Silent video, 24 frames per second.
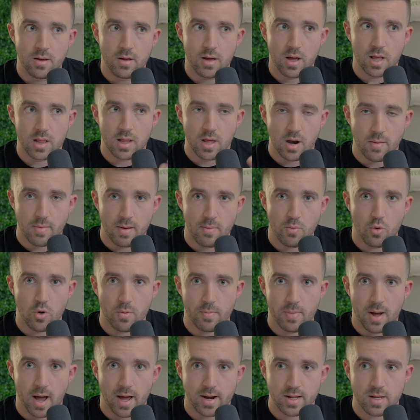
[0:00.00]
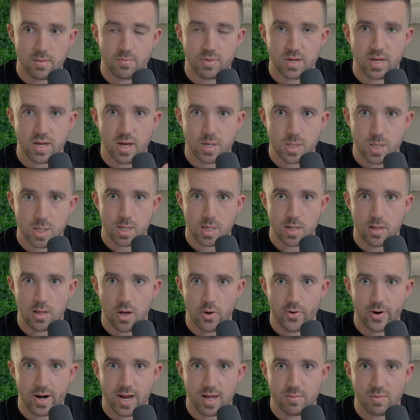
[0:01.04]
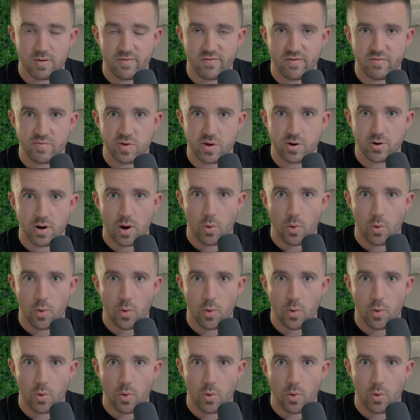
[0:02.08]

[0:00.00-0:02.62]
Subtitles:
a little bit more body because lower ABV beer.